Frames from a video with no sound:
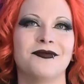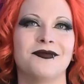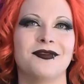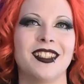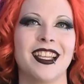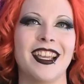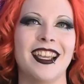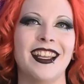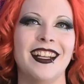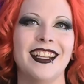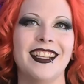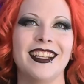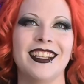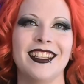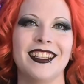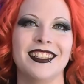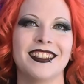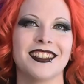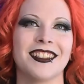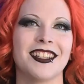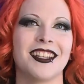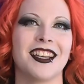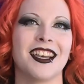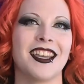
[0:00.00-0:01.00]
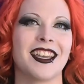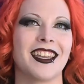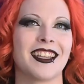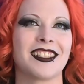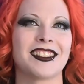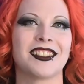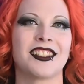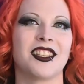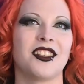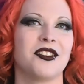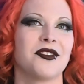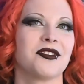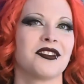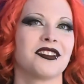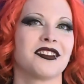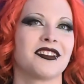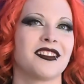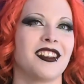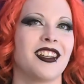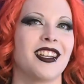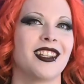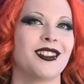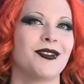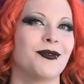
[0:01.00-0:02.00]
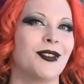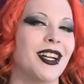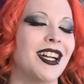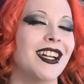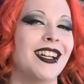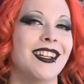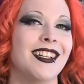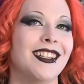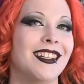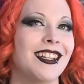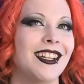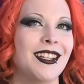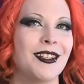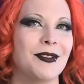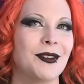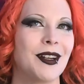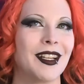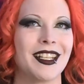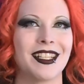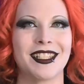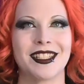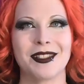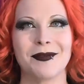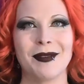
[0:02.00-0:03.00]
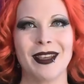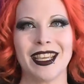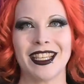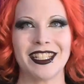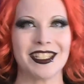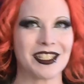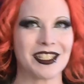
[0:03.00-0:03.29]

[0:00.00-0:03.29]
any excuse on why I wanted to make a